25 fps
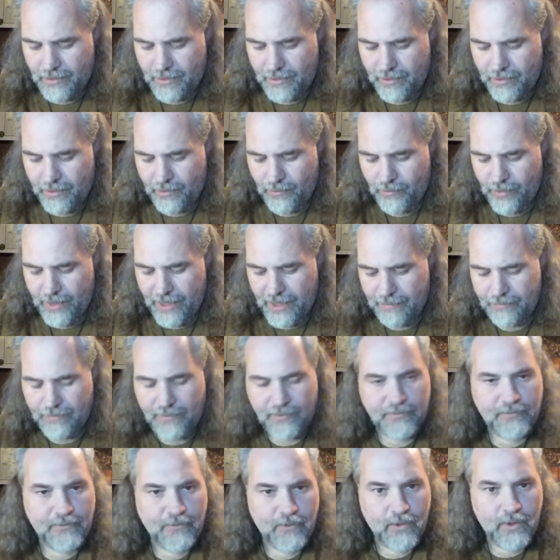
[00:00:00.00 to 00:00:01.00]
or the way it
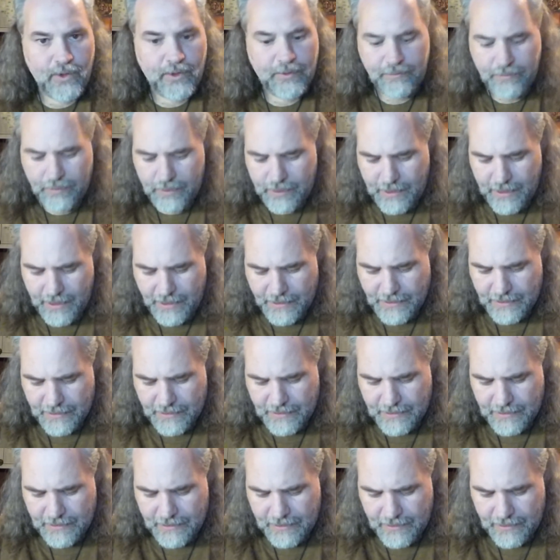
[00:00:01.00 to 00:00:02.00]
performed. They
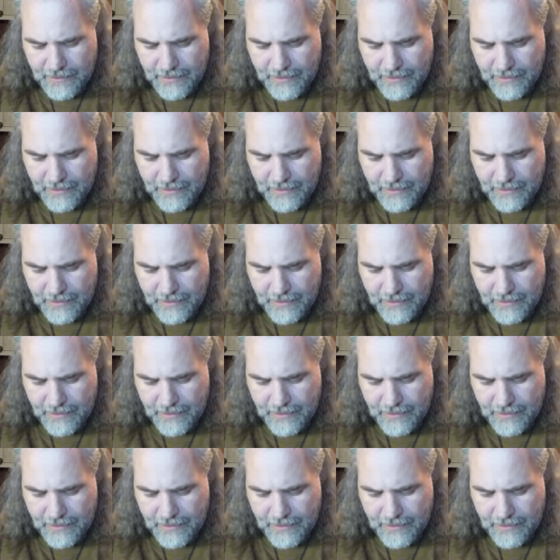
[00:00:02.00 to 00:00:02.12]
just